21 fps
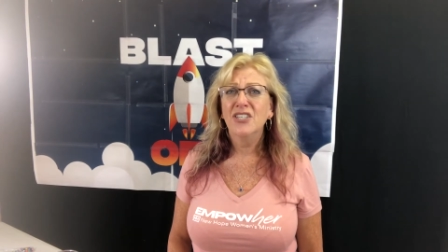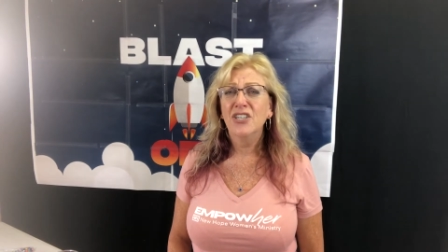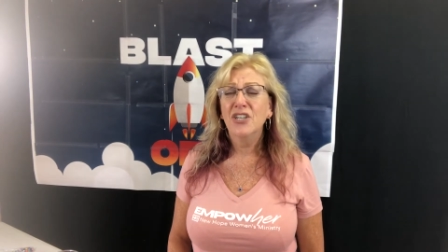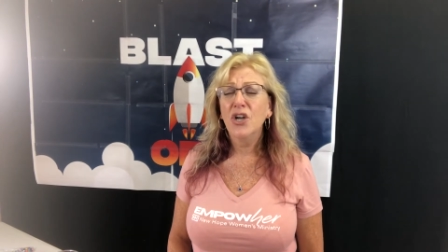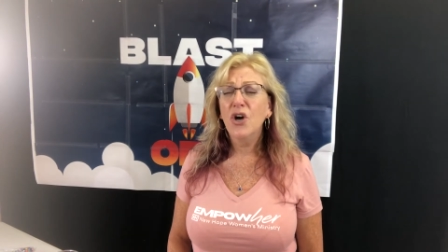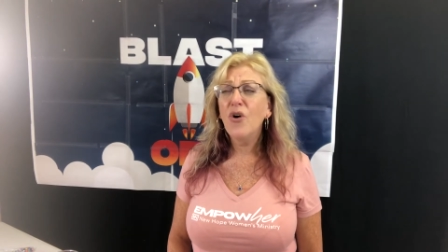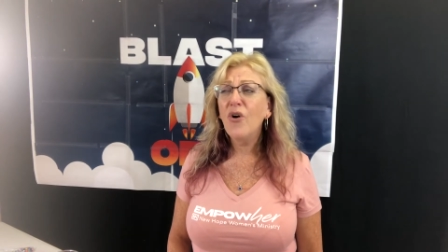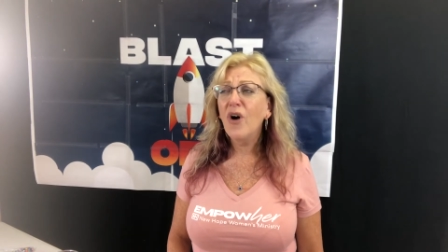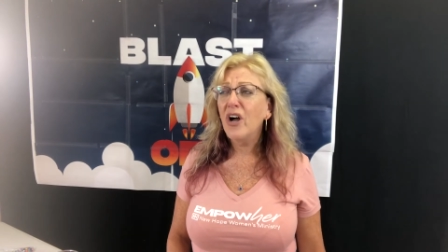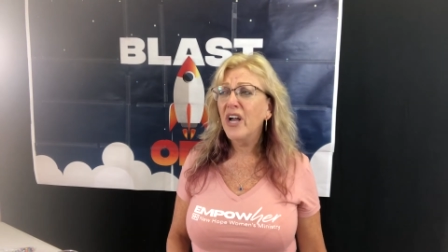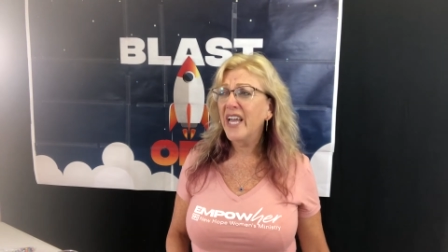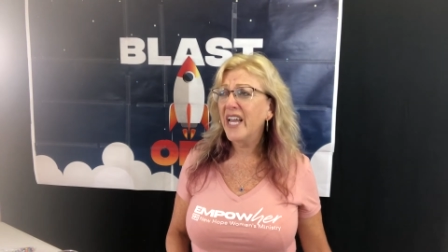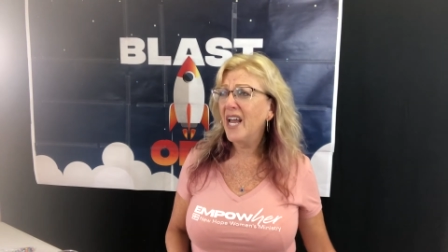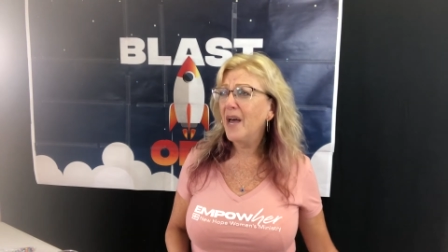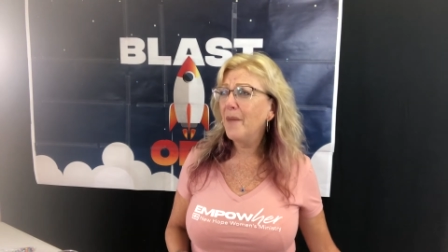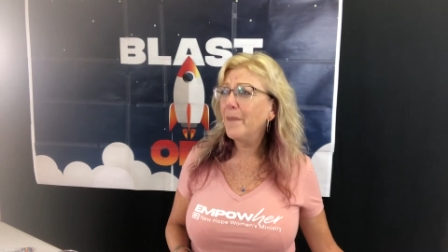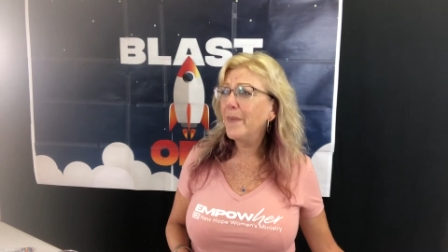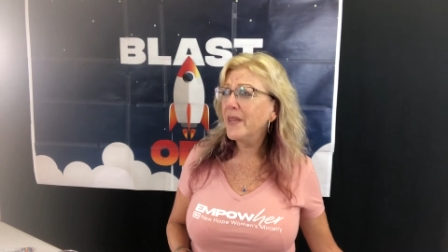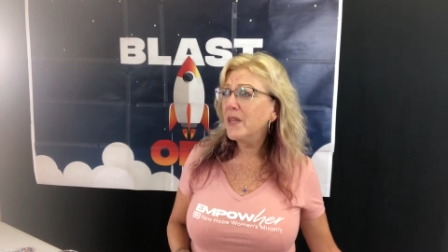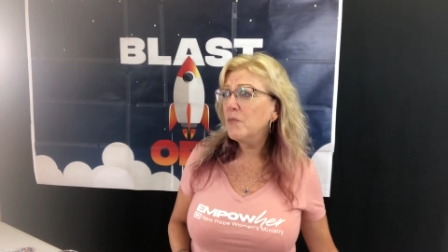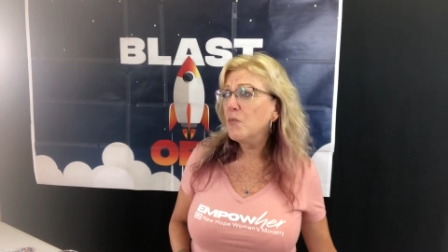You know, I'll get
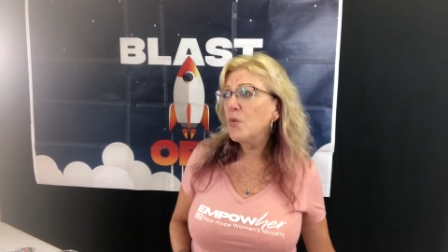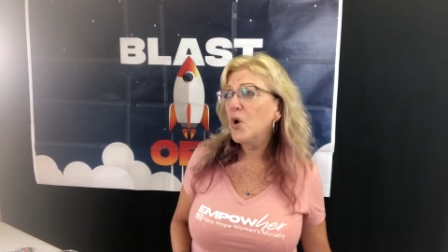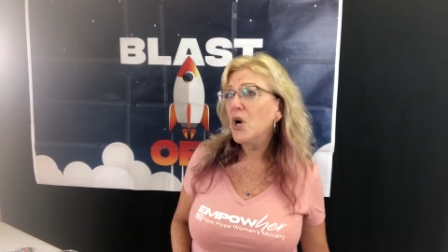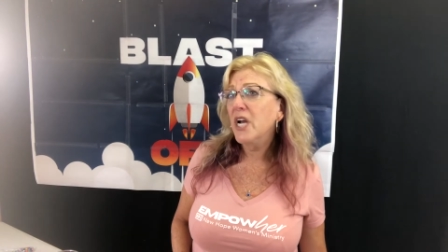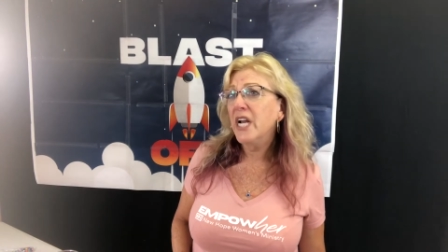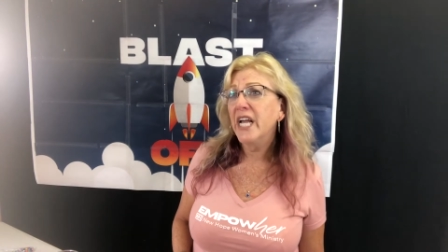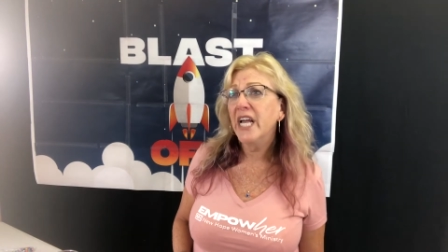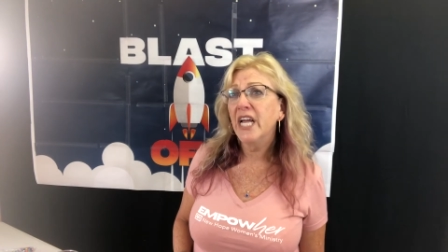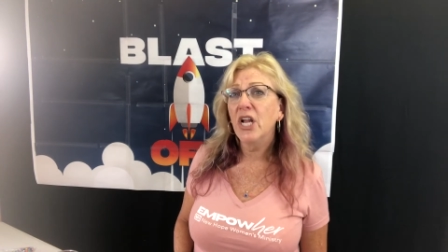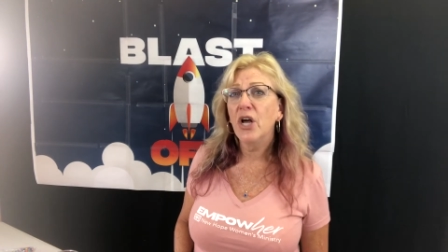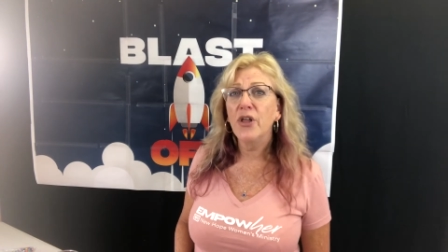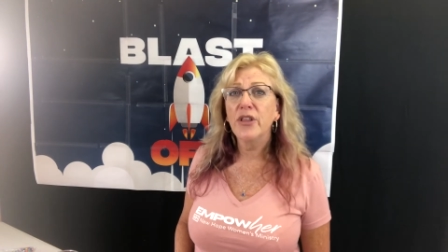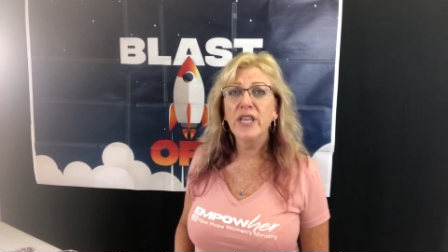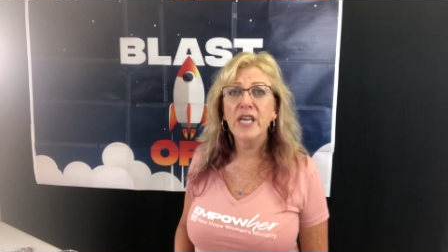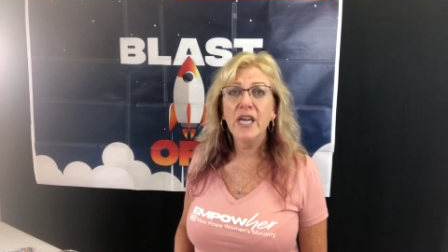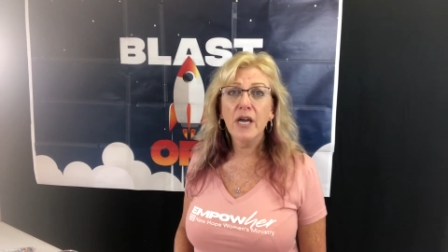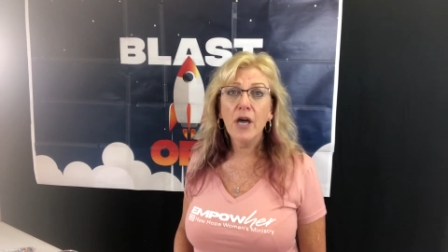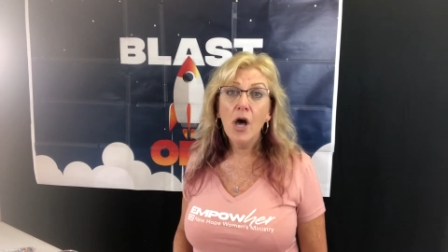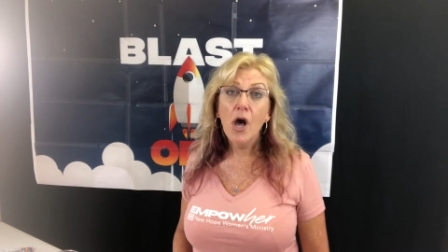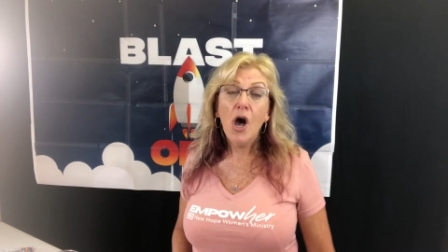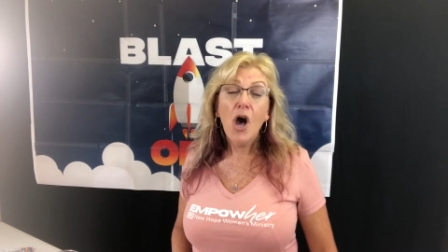up in the morning and I'll
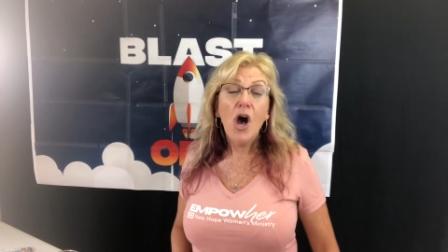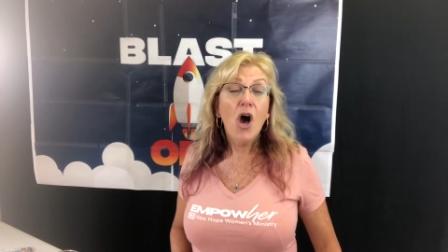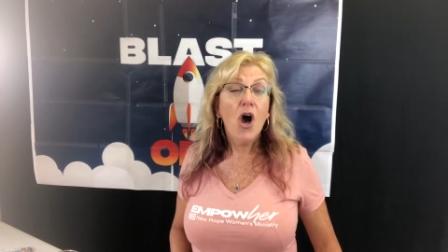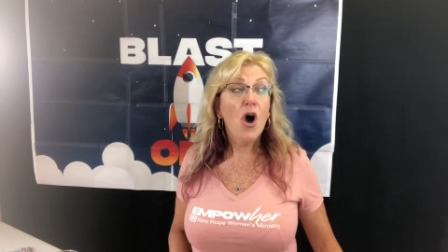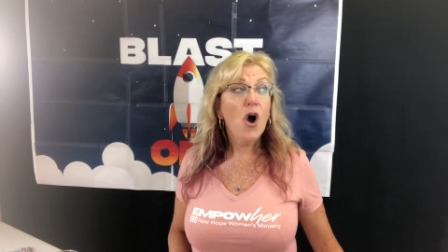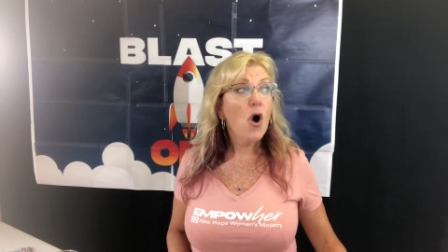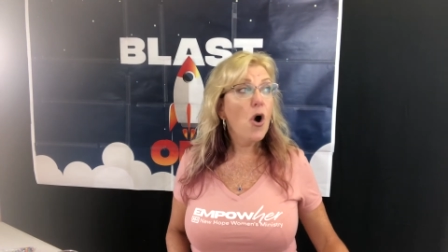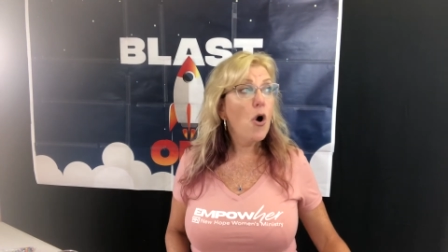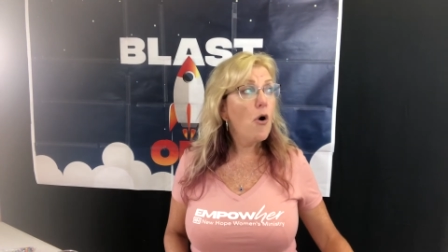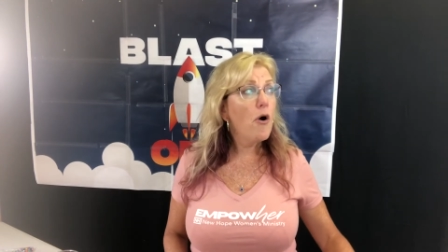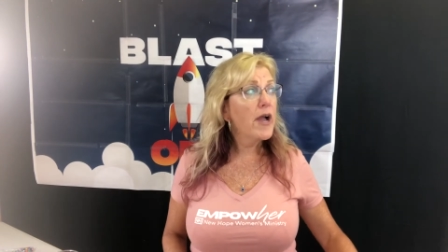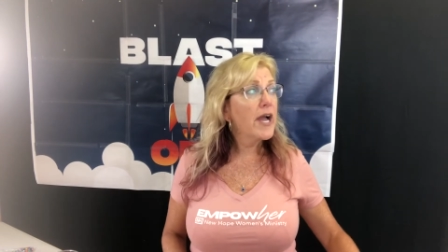think, oh,